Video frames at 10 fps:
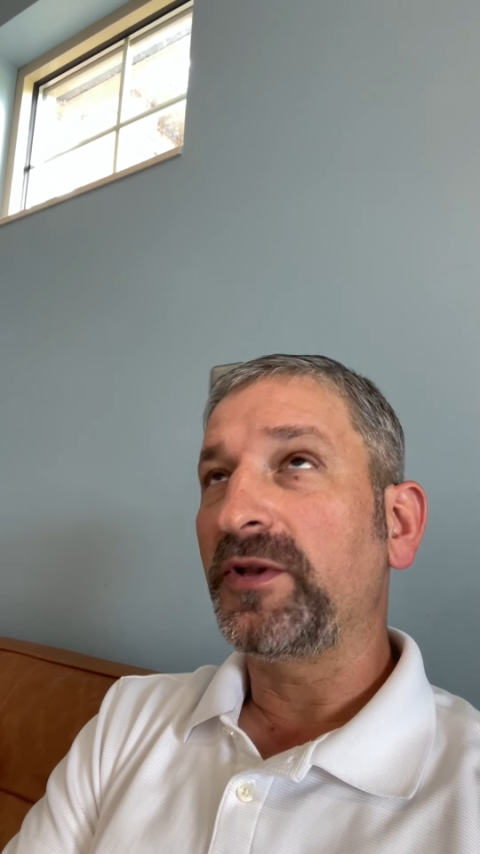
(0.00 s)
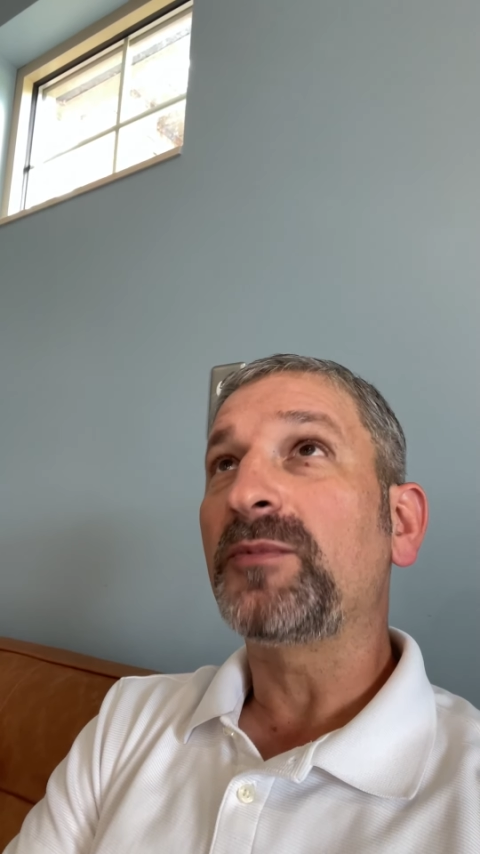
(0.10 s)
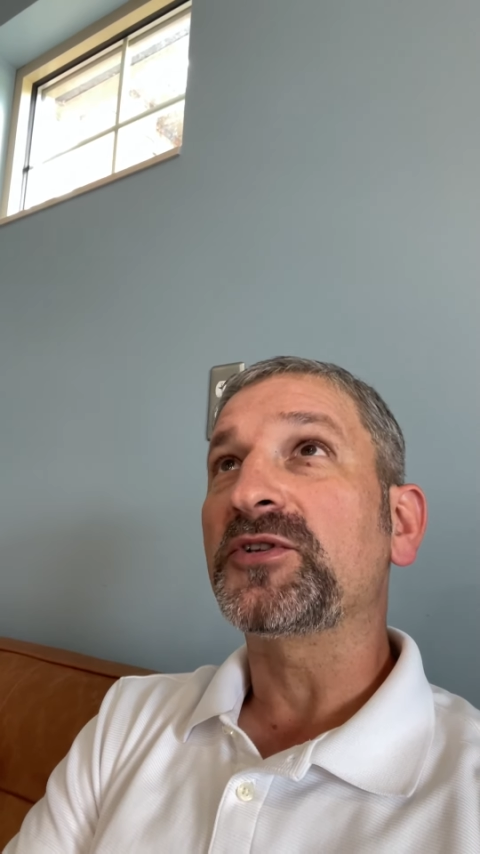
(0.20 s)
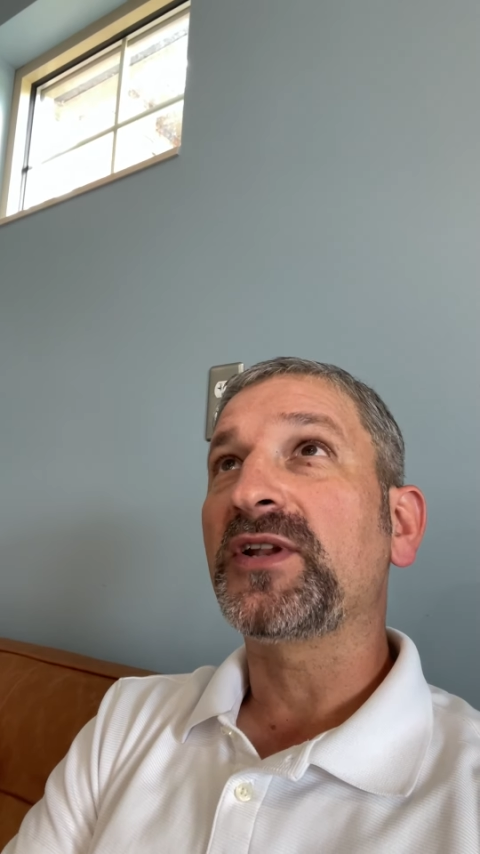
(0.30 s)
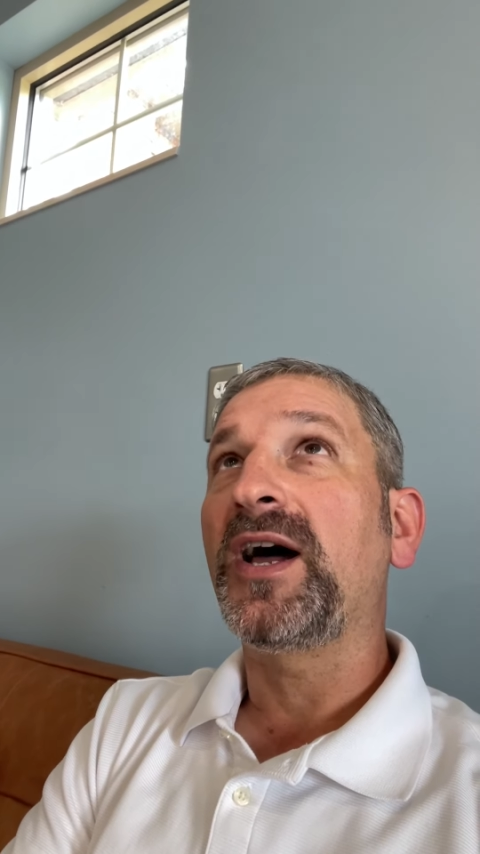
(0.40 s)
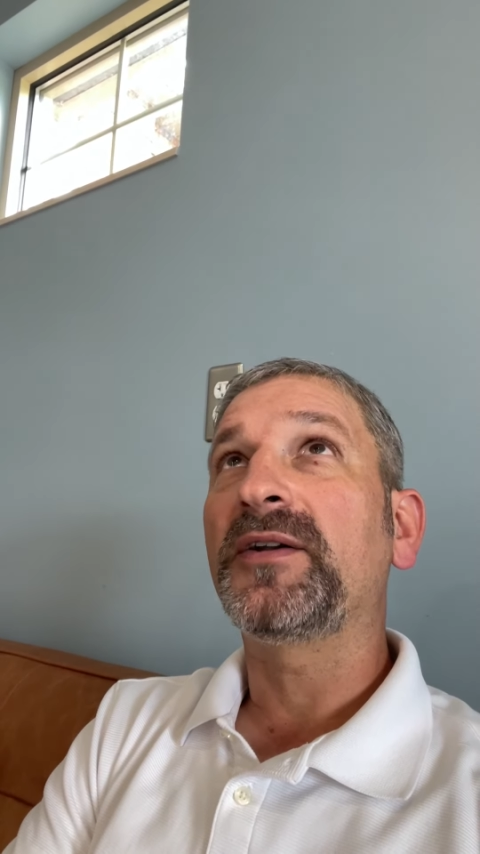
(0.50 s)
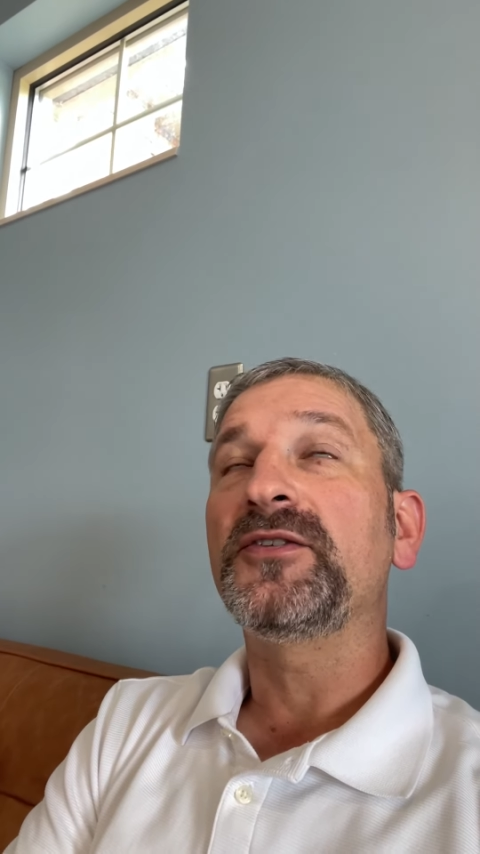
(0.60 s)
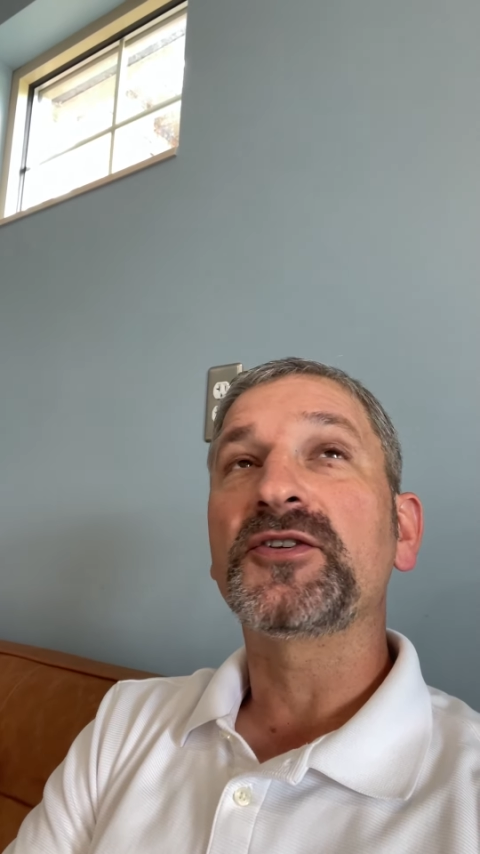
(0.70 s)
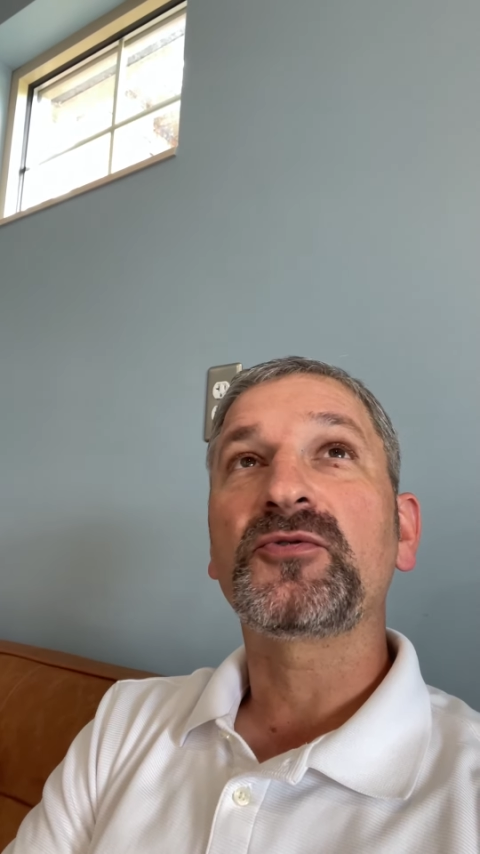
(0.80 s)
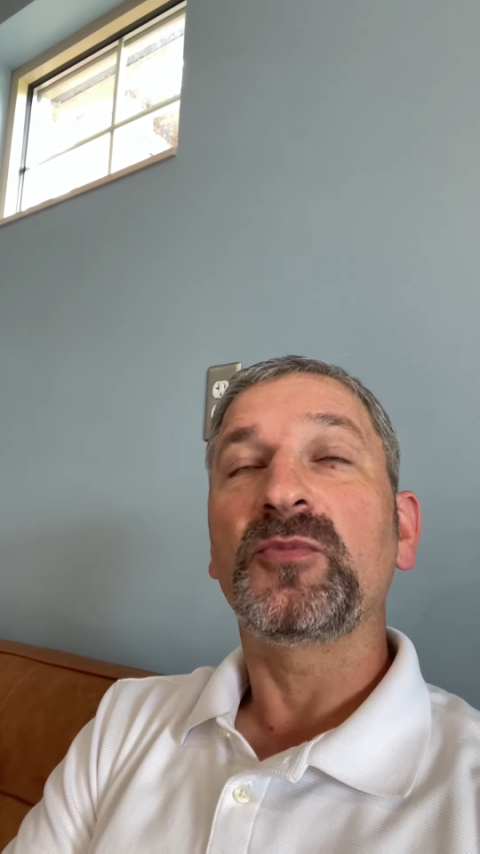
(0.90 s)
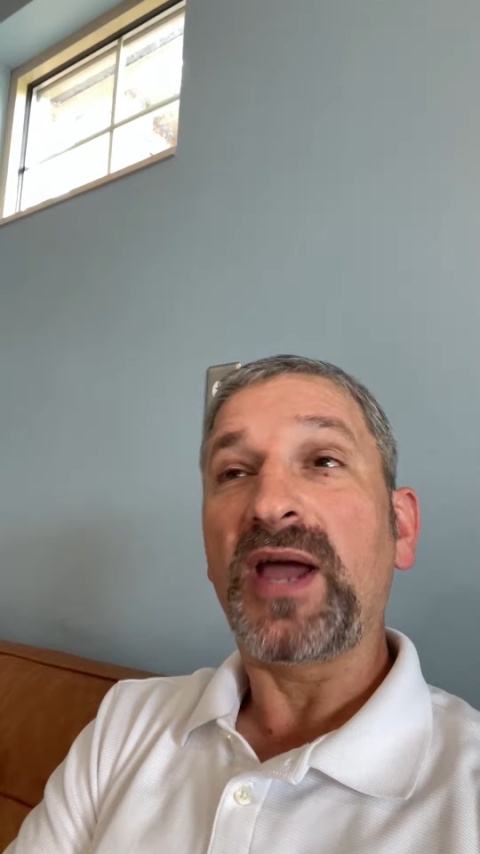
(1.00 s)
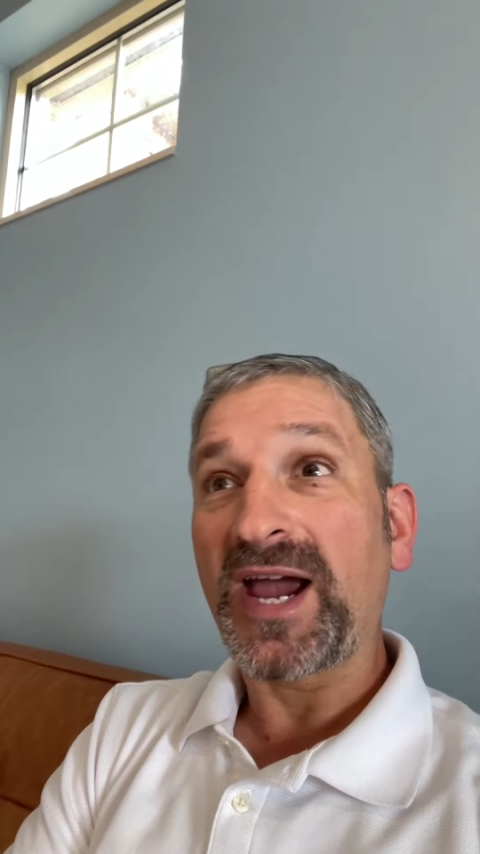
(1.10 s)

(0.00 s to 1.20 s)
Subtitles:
That was loud in this room.